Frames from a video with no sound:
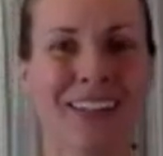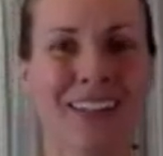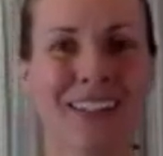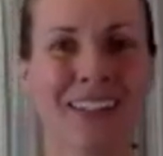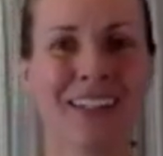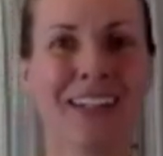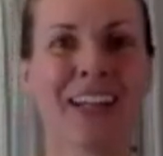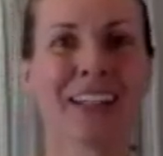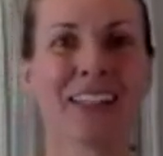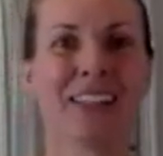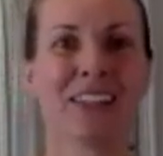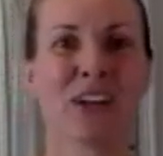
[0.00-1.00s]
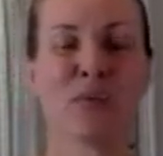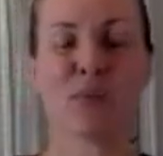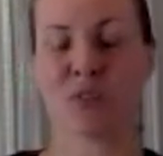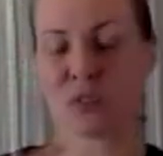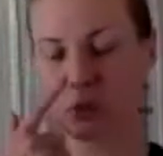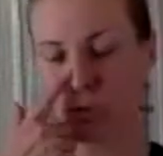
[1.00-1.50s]
And next up
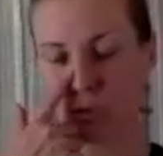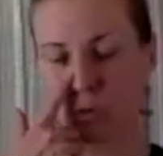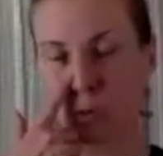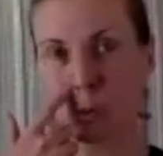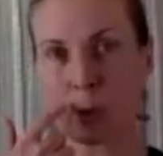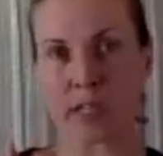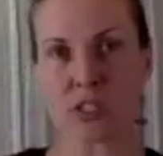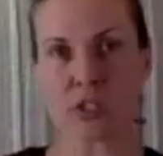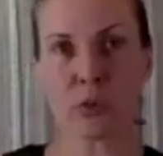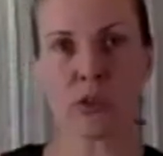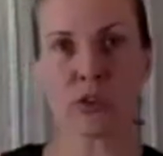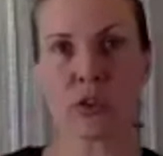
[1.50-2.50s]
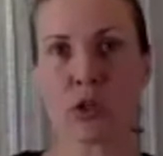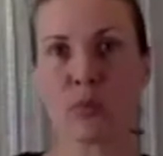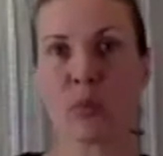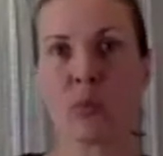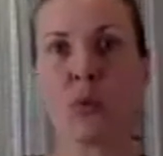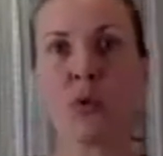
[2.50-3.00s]
is our supine twist. You're going
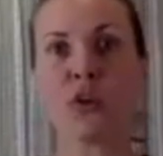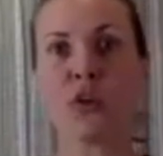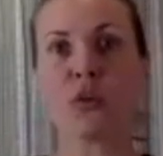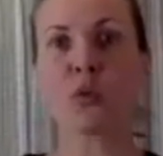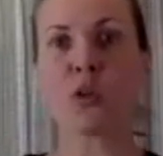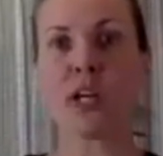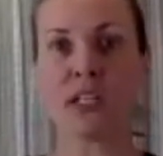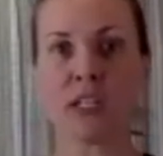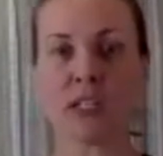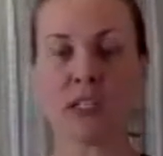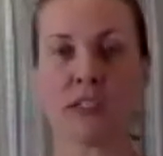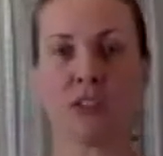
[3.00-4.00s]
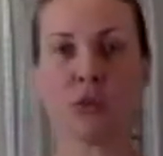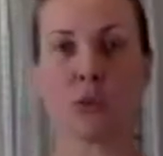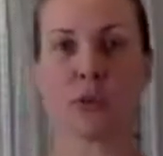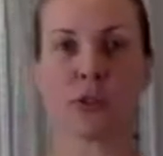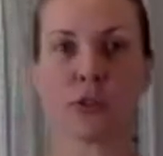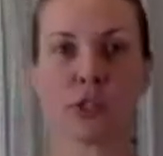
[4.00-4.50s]
to pull your right knee in
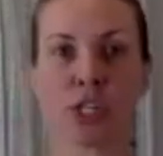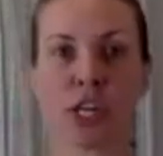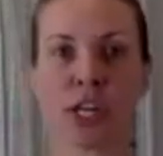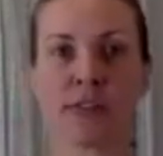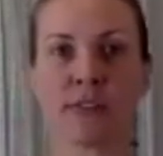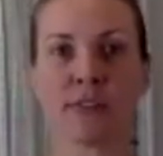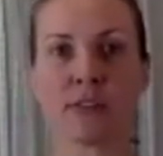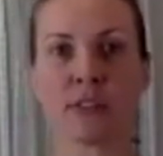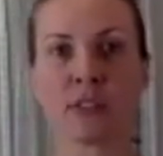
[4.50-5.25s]
towards your chest.